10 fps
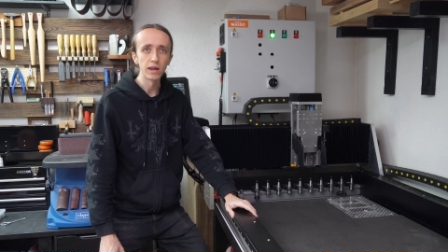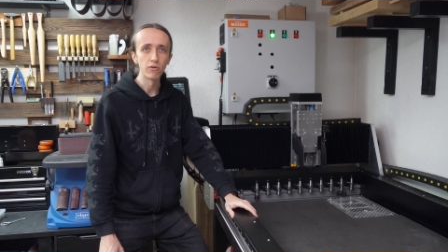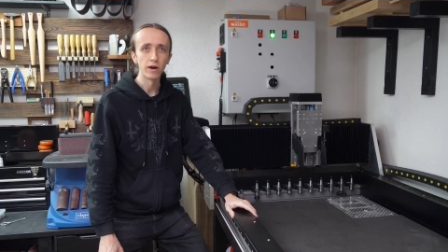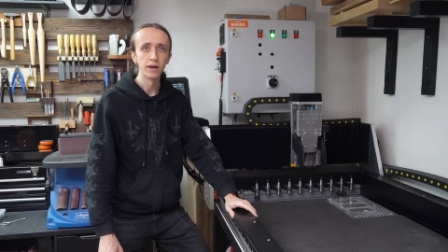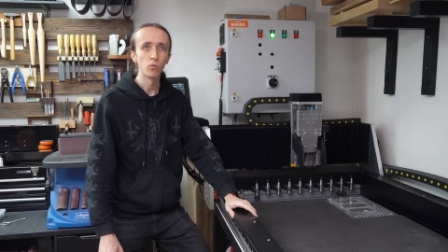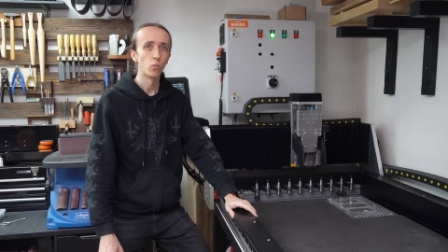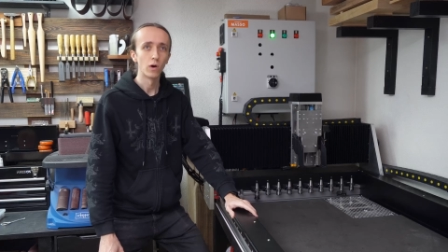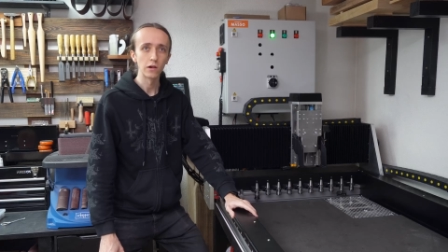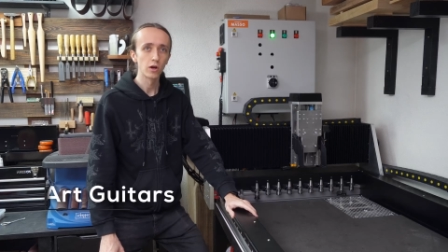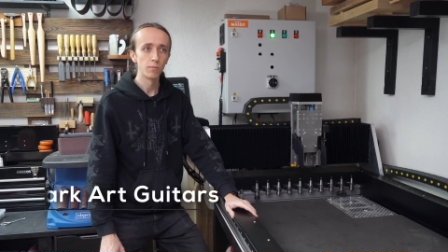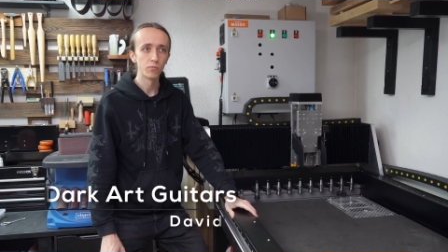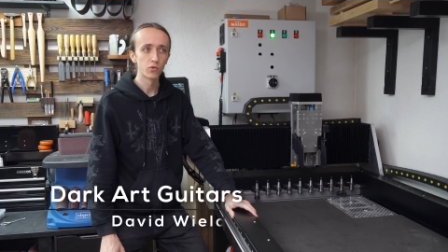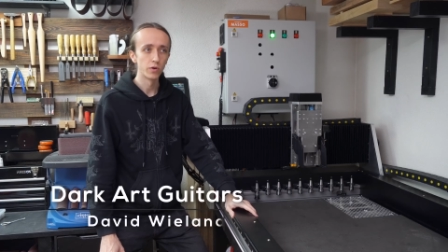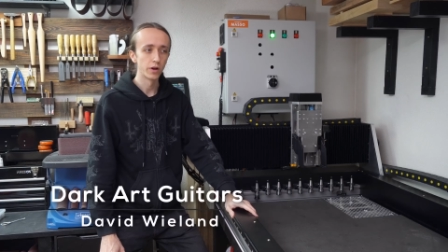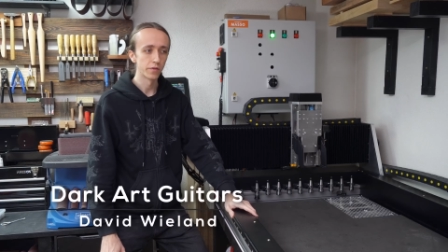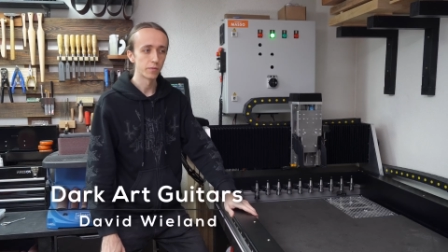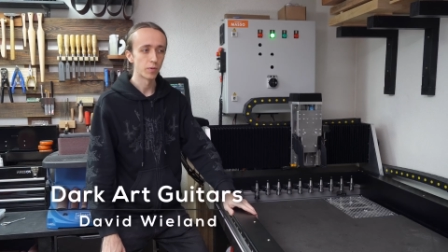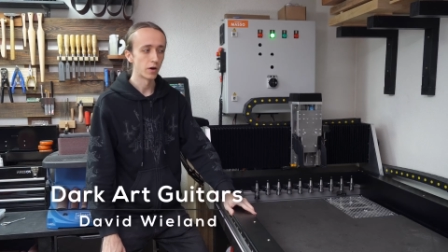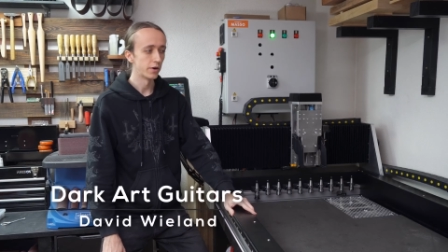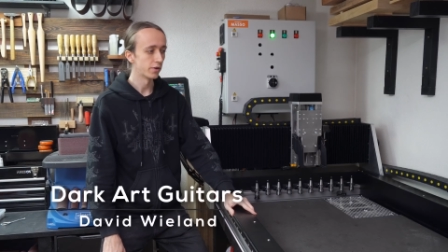here and welcome to another
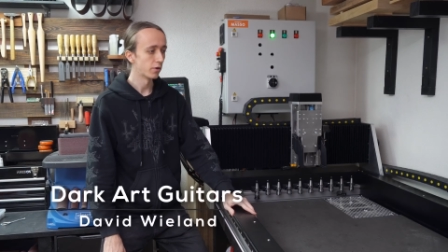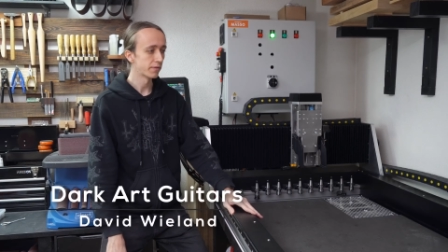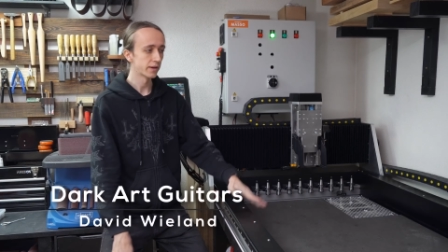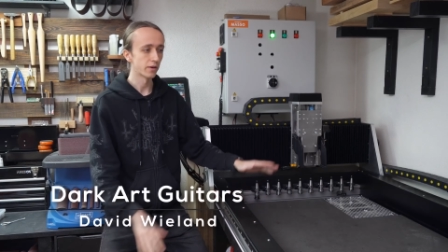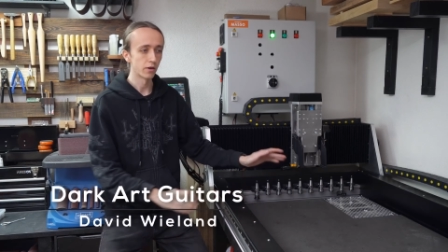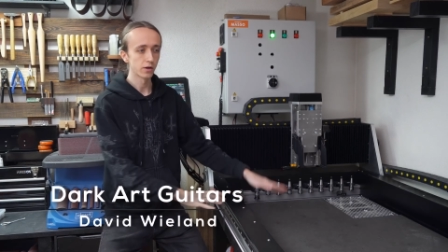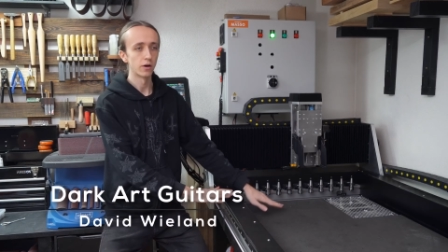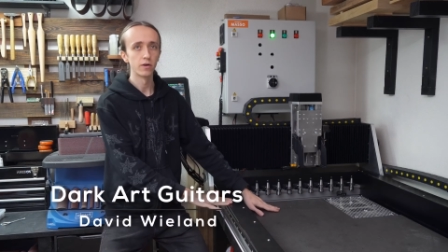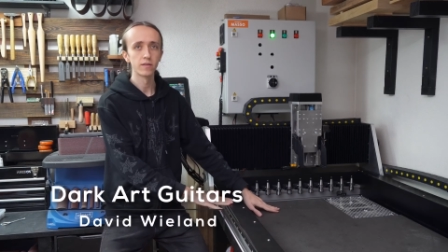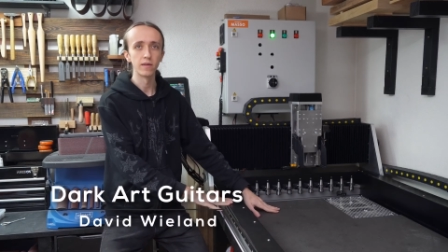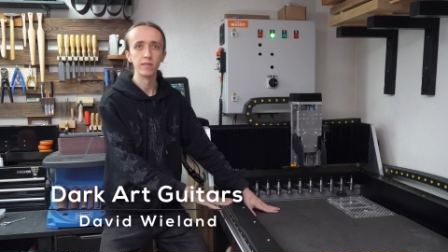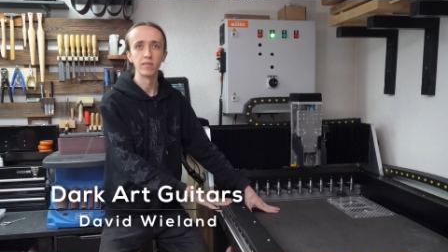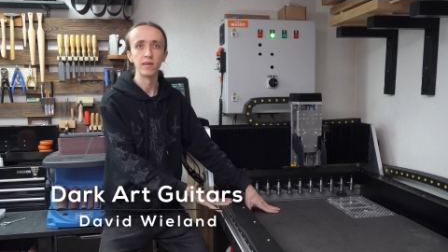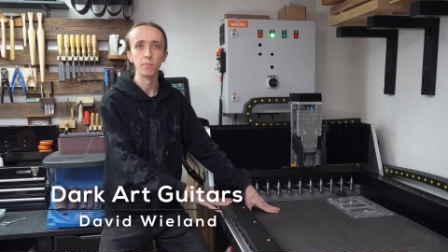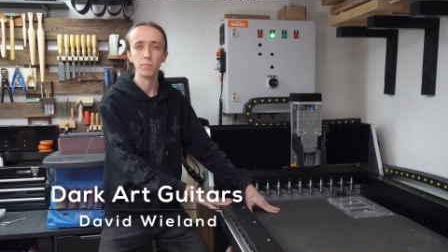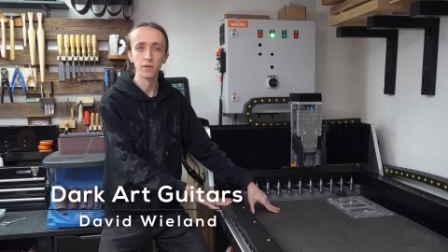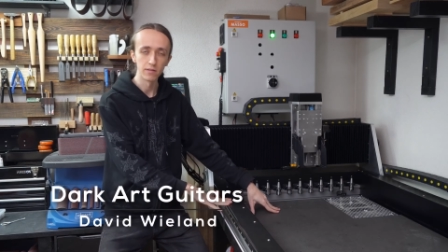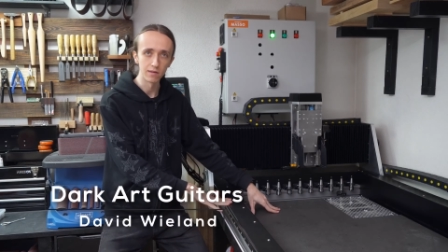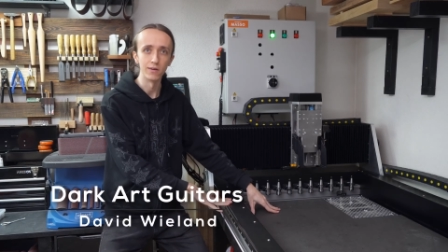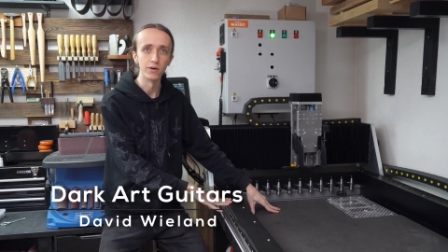part of the Dark Art CNC
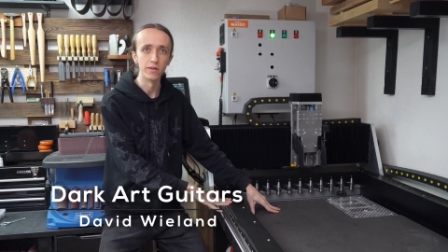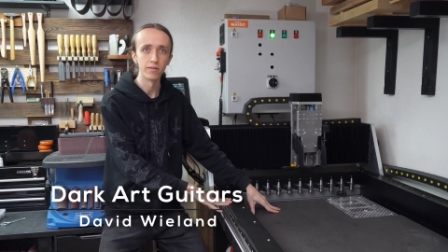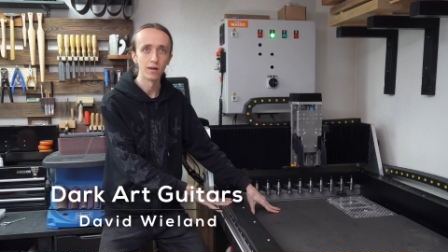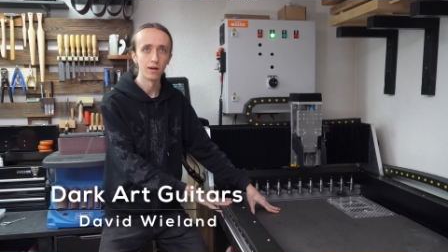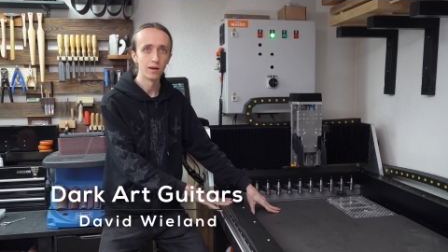build series.